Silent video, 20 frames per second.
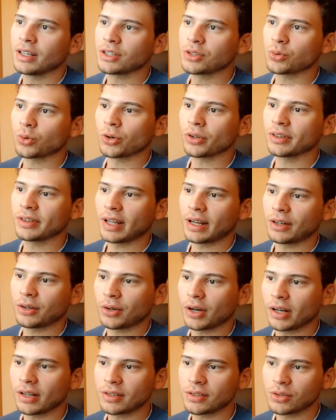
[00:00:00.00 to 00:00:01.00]
it's worth 10
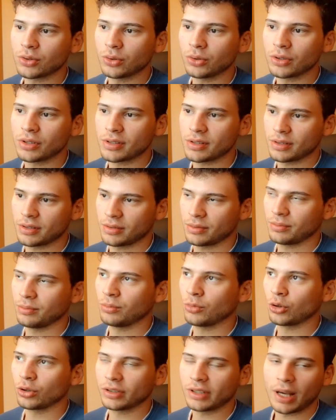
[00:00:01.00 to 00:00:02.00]
credits, so it's
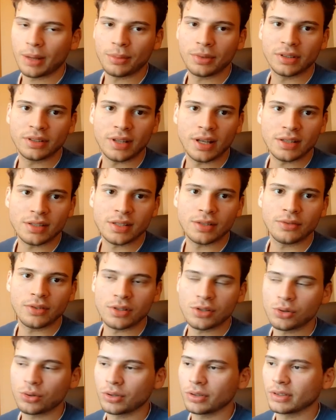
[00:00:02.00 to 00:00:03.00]
more time intensive
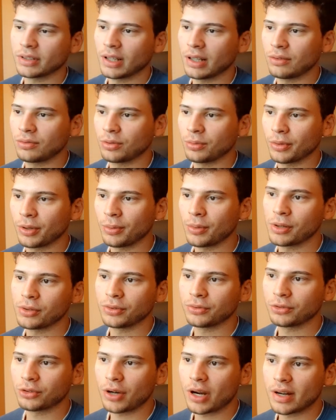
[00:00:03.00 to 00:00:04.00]
as you can tell from the amount
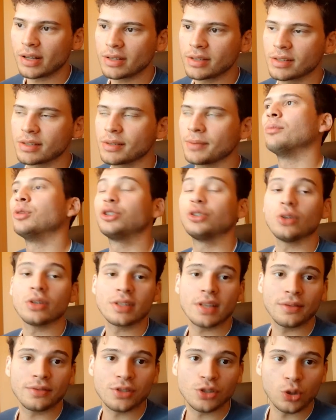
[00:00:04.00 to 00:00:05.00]
of credits. But you
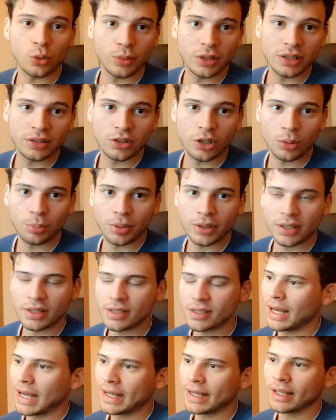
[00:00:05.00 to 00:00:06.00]
also have so many
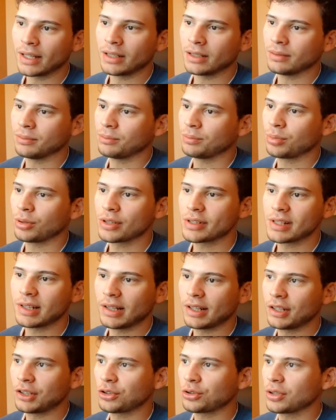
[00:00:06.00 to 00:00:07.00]
topics. Again,
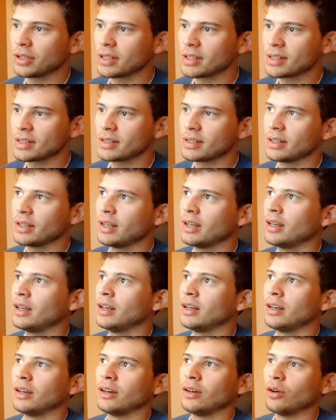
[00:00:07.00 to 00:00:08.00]
personal interest.
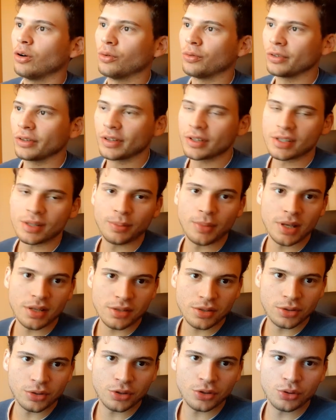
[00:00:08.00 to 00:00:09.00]
Over the
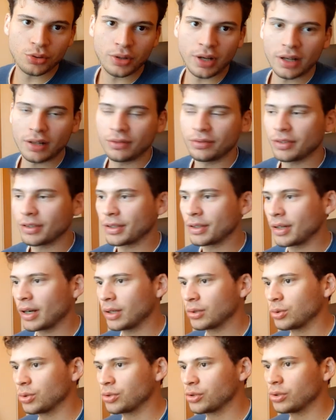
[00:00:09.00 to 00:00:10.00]
semesters, you kind of figure
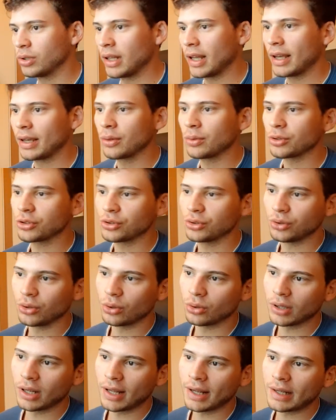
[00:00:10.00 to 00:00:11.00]
out what you like, what you
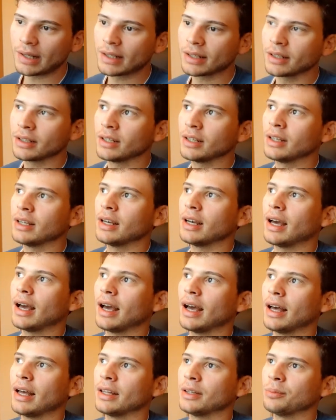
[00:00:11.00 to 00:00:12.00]
don't like.
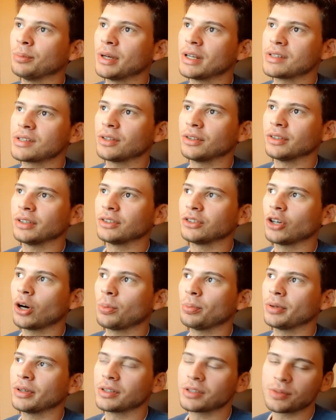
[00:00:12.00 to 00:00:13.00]
And based on the
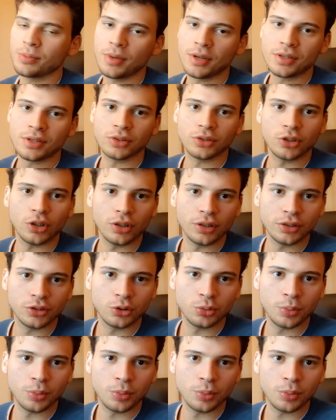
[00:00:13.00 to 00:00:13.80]
topics, based on talking to